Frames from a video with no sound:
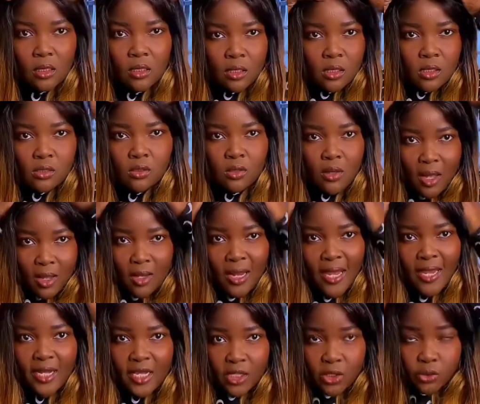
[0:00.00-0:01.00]
So all I
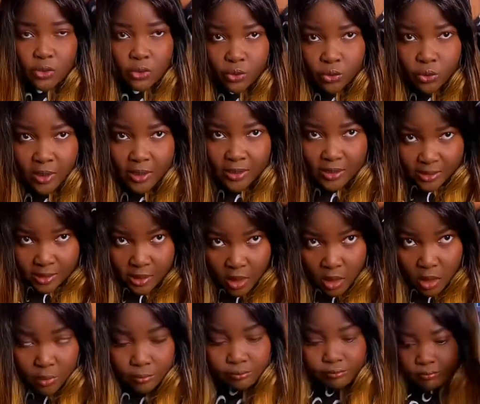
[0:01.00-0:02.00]
need to do is
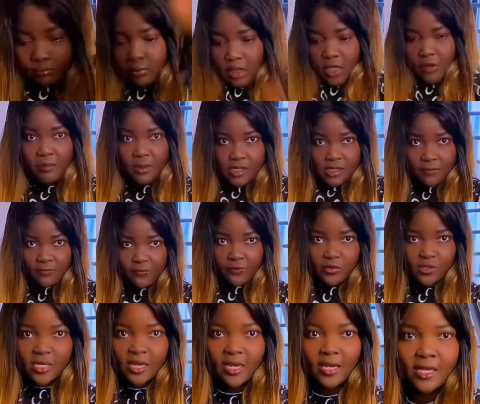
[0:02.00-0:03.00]
give me some few
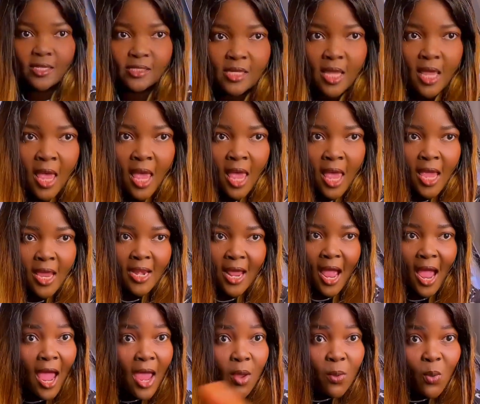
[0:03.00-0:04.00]
seconds and
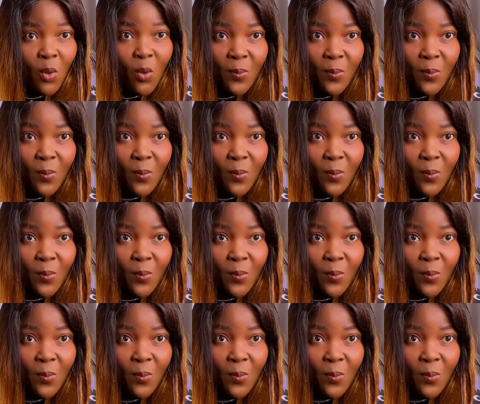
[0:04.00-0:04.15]
I will be